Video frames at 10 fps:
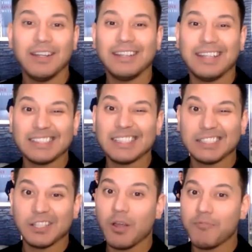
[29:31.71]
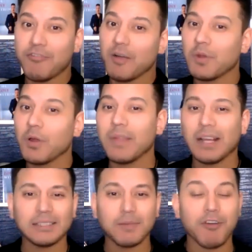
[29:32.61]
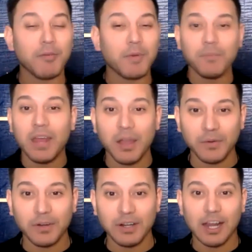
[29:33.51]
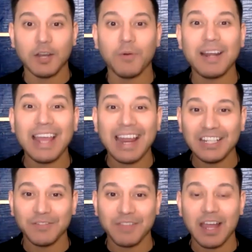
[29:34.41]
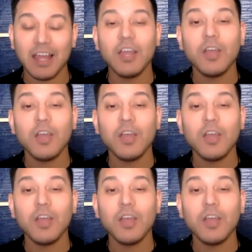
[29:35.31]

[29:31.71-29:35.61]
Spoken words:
This is a problem, that's a problem. No, I don't want any of that.